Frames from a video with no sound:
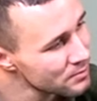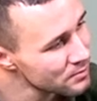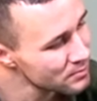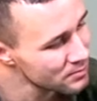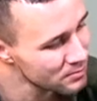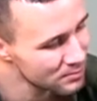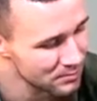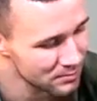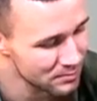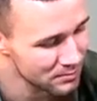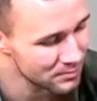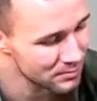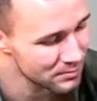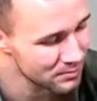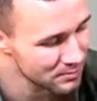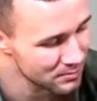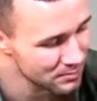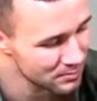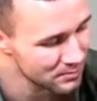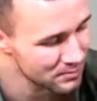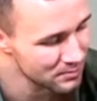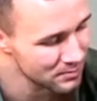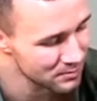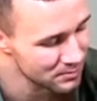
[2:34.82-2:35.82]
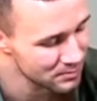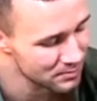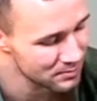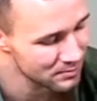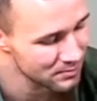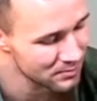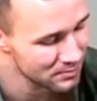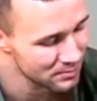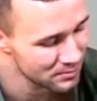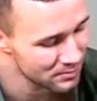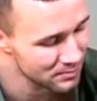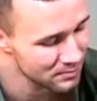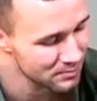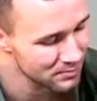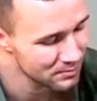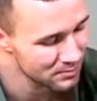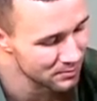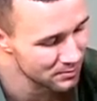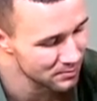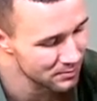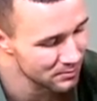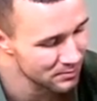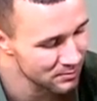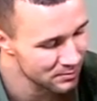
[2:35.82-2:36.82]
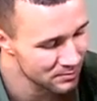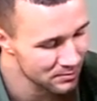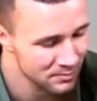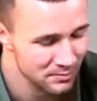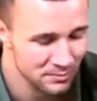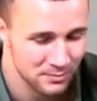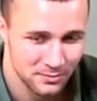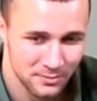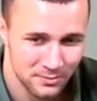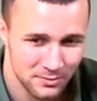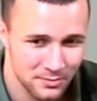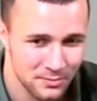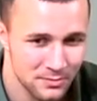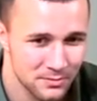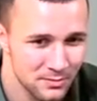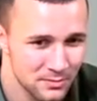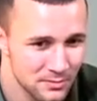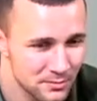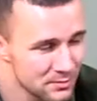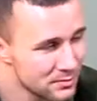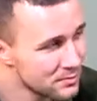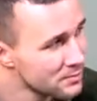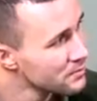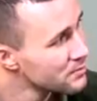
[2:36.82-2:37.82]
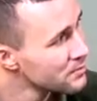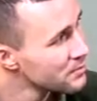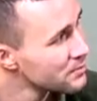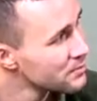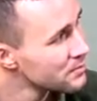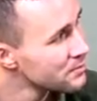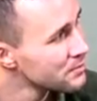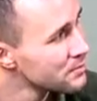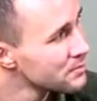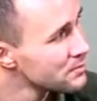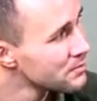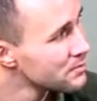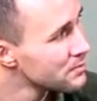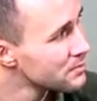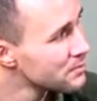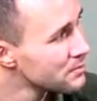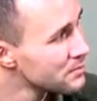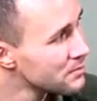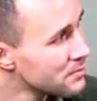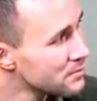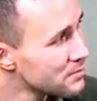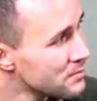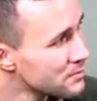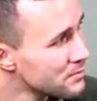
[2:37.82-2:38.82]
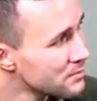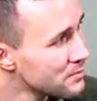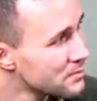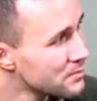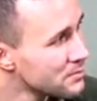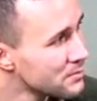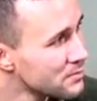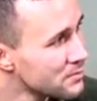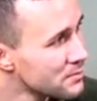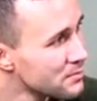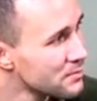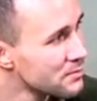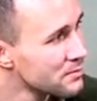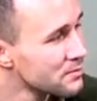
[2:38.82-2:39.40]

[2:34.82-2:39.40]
(not speaking)